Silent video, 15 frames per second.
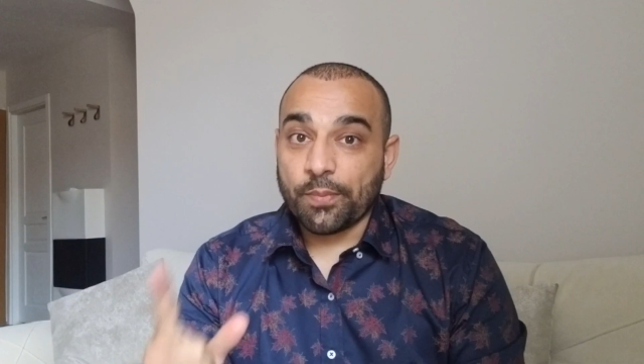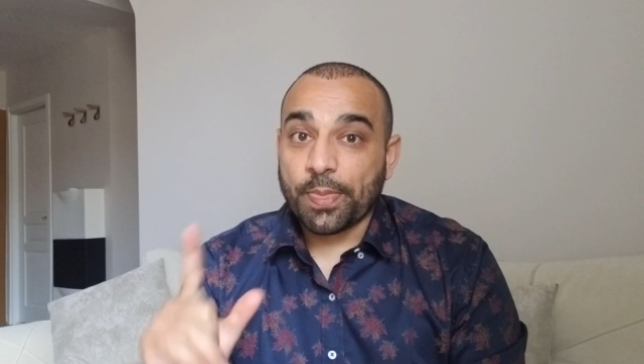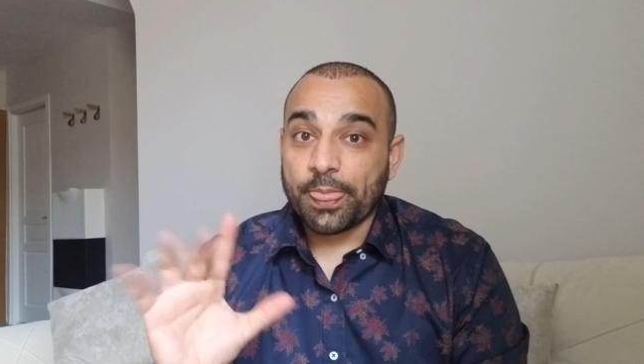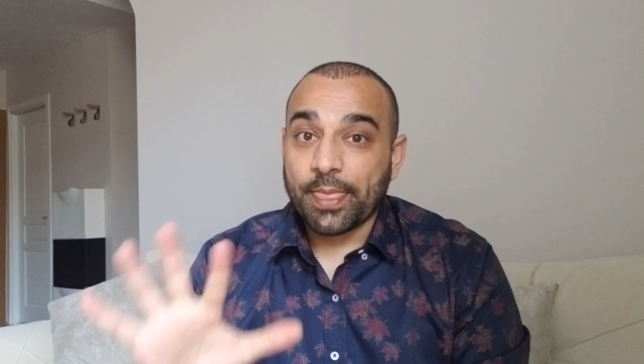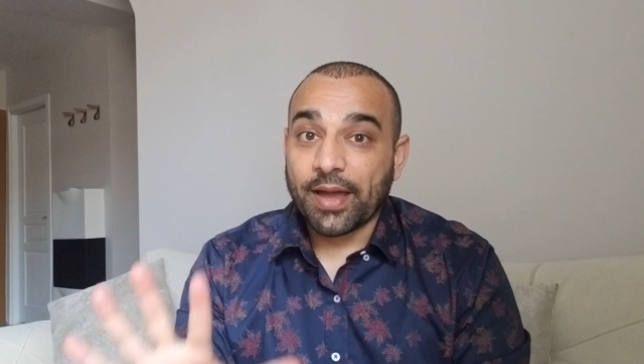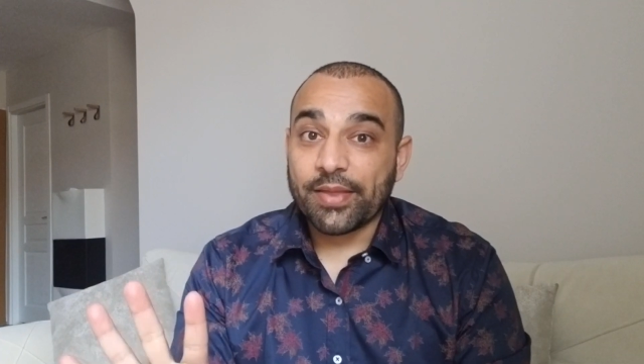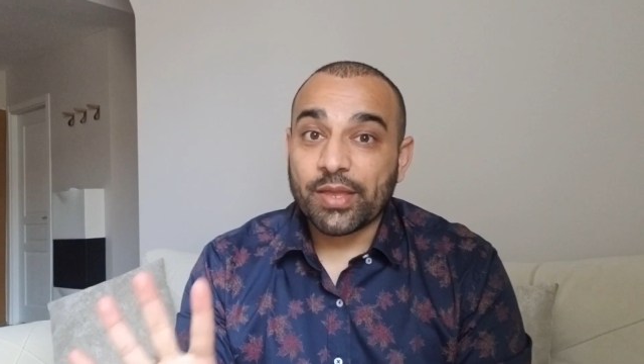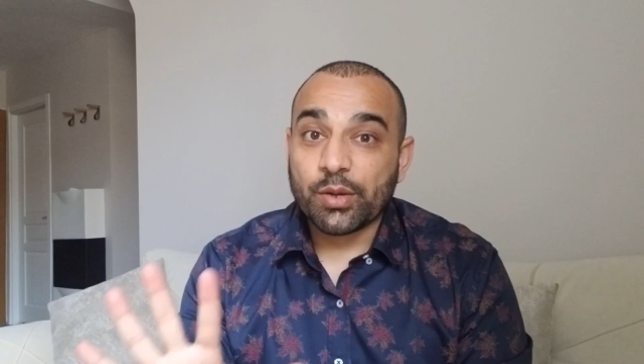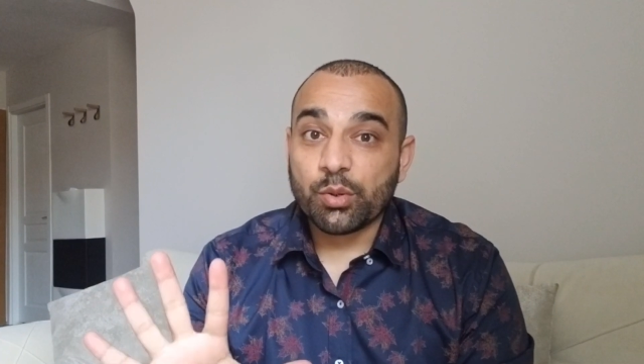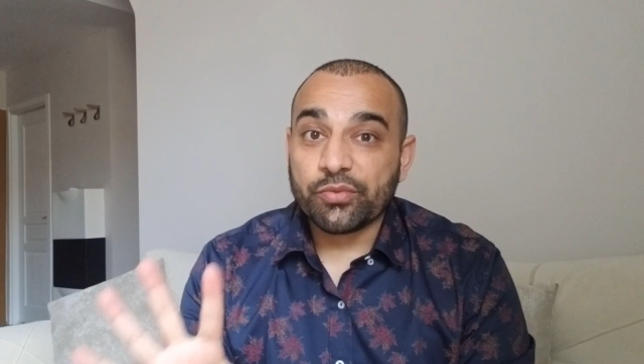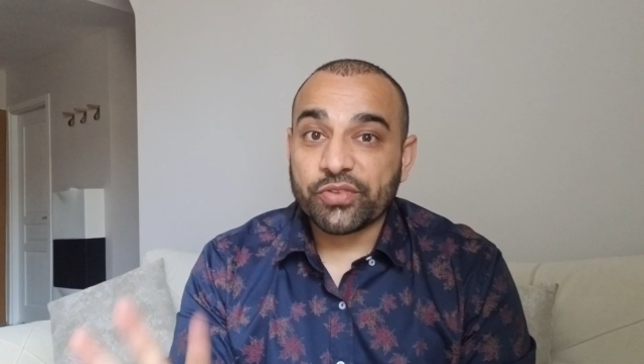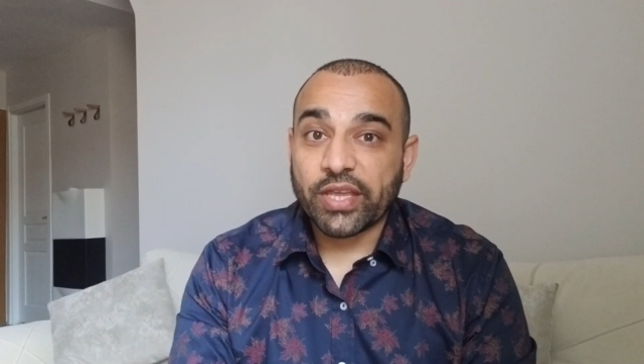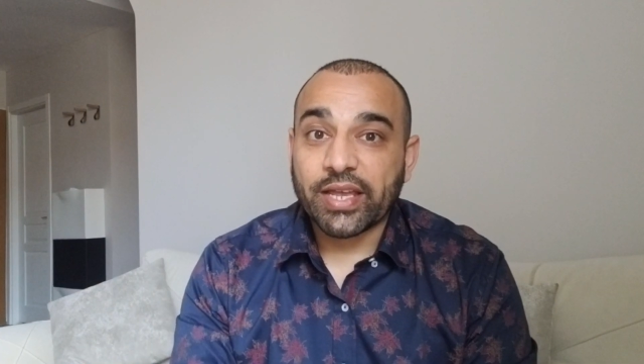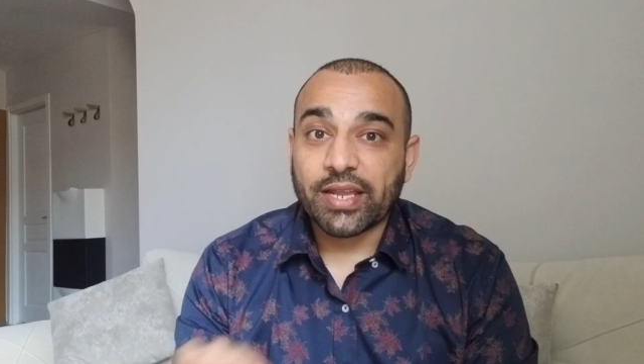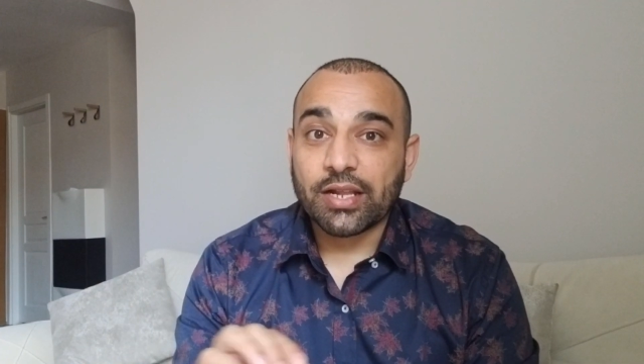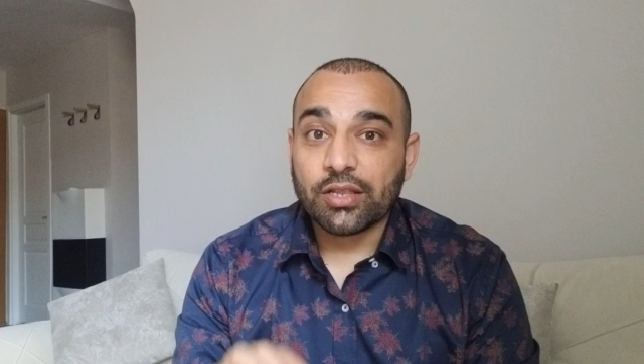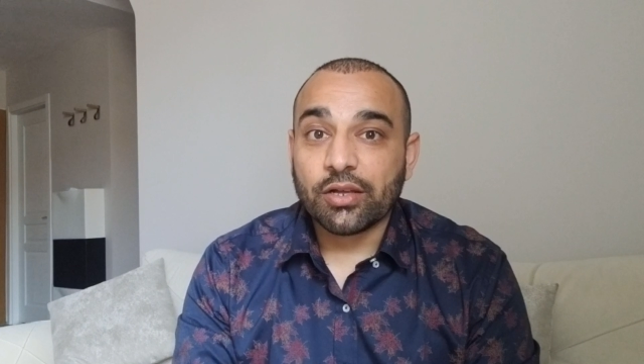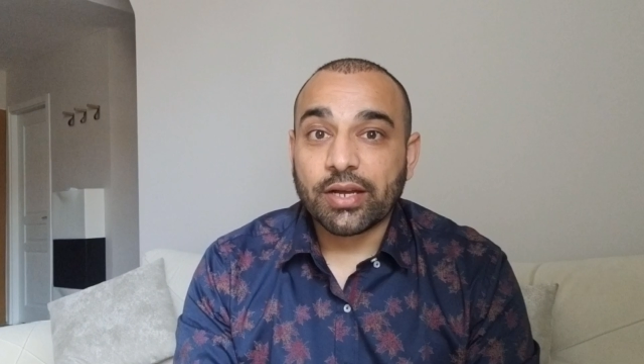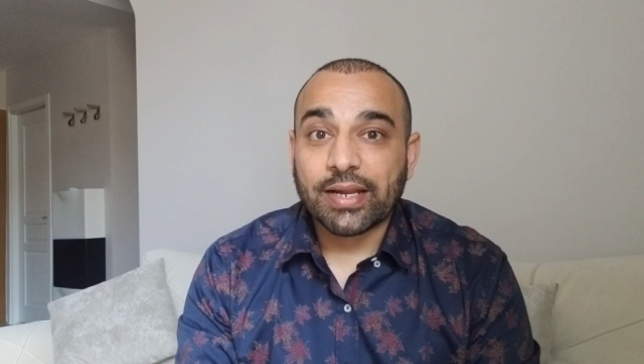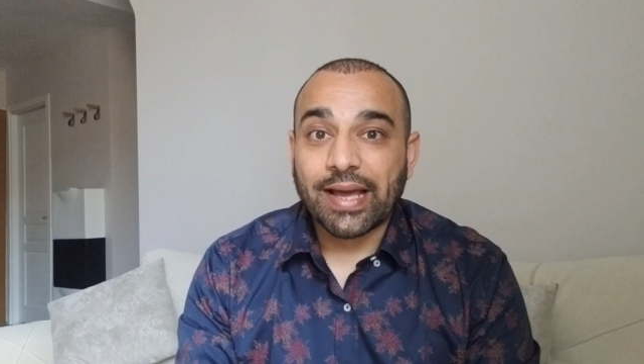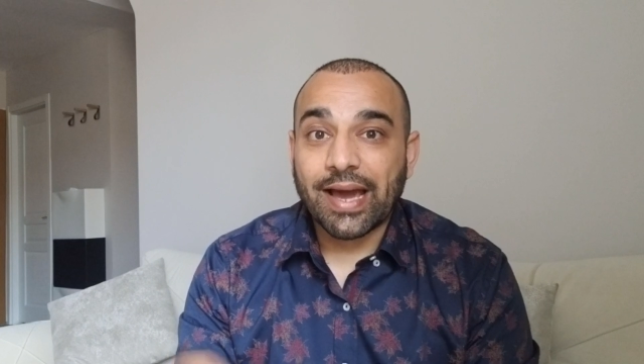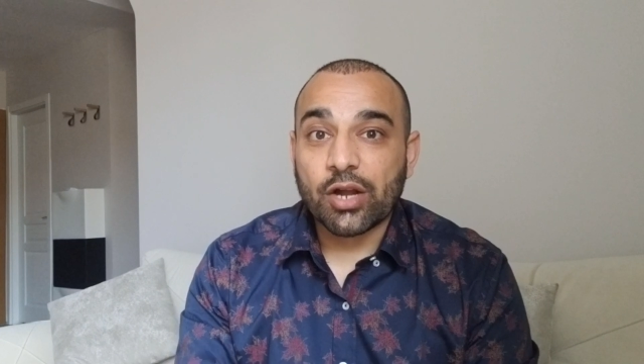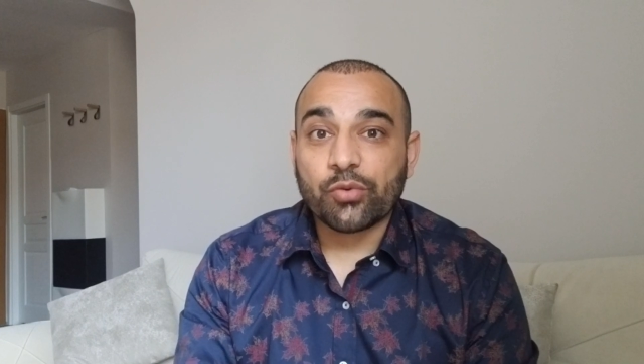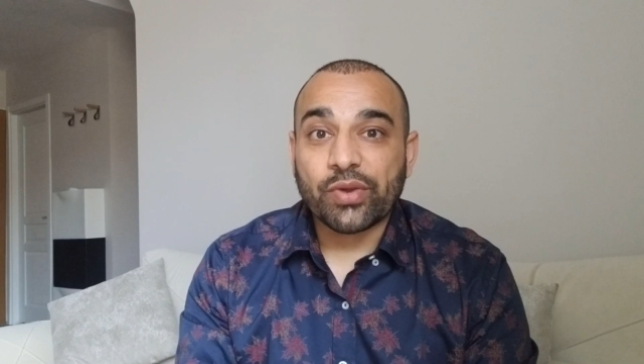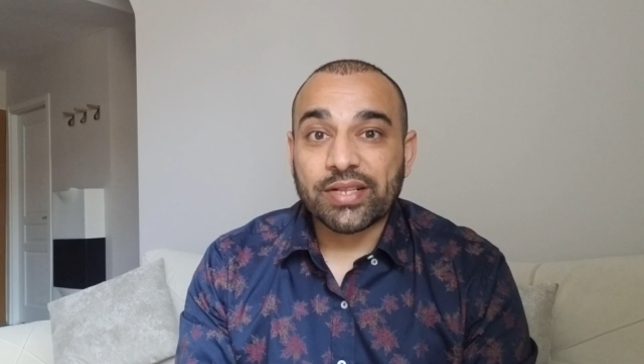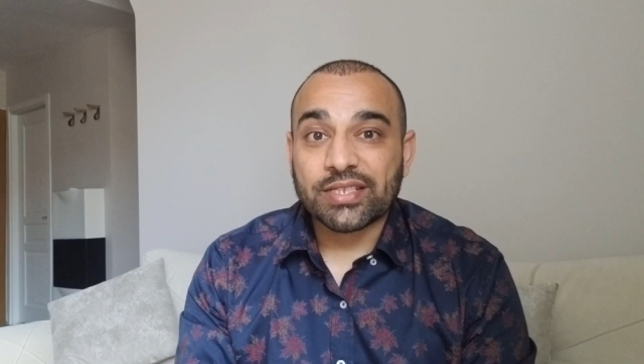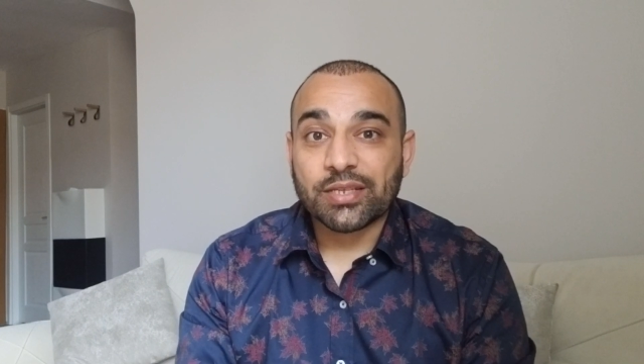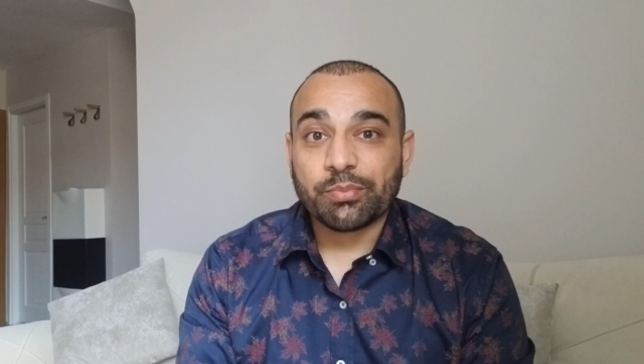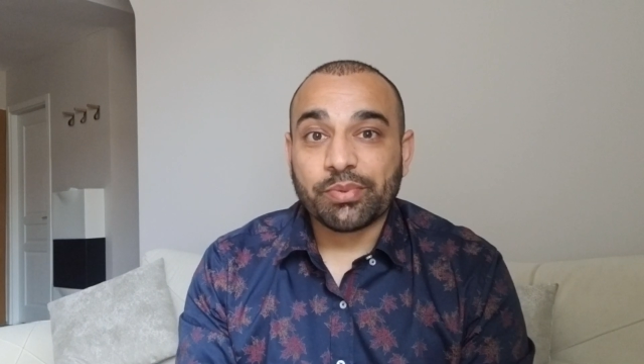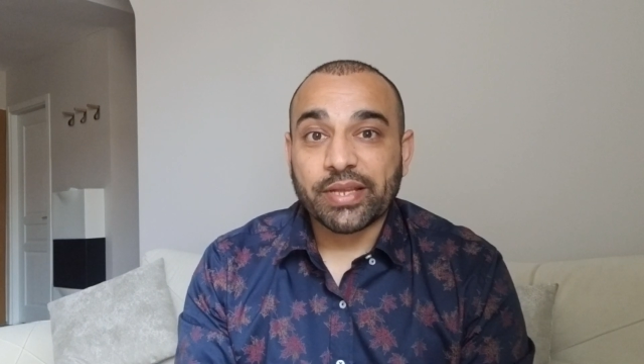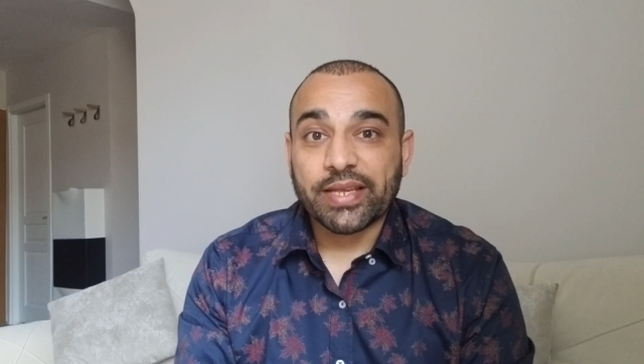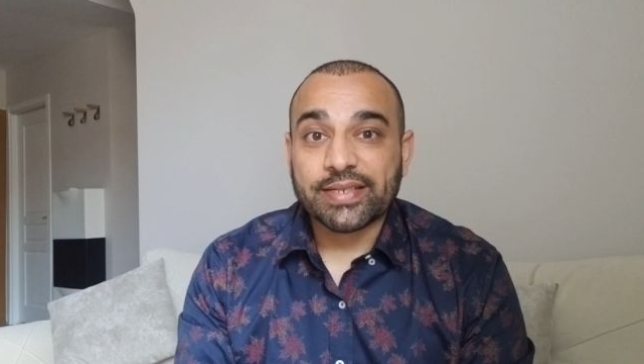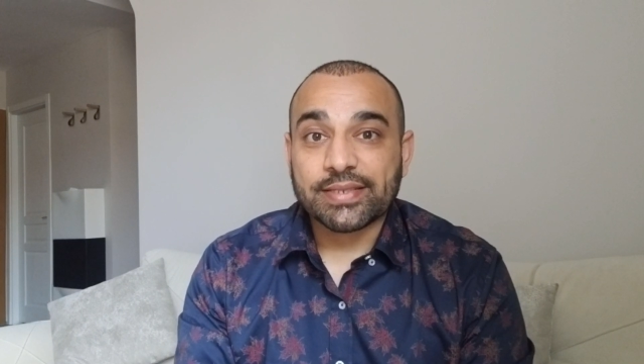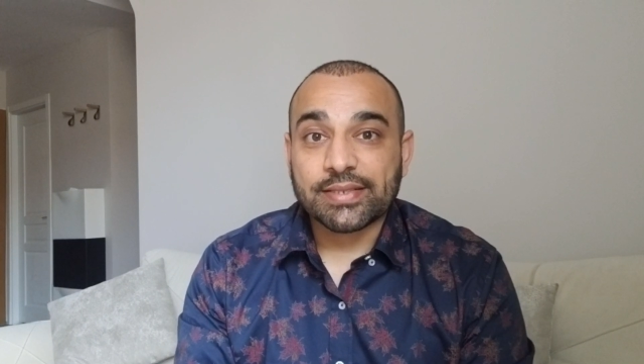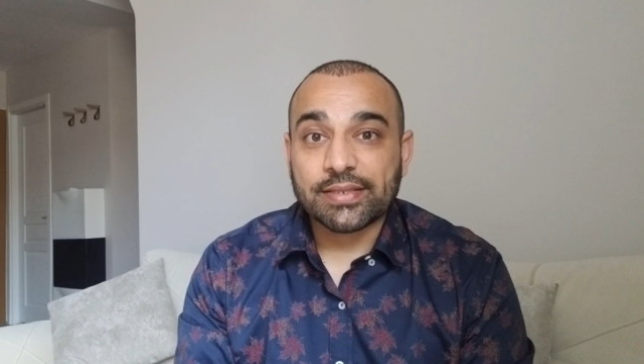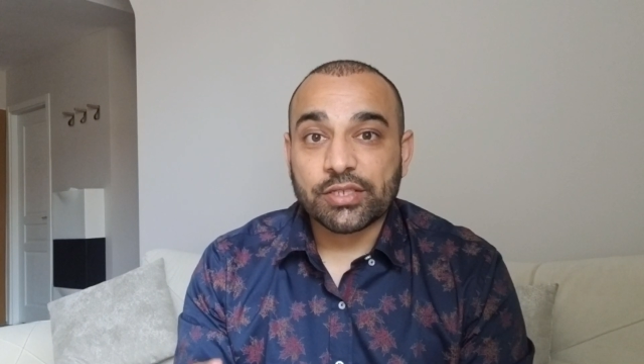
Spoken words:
Now that we've taken a look at how to rent a place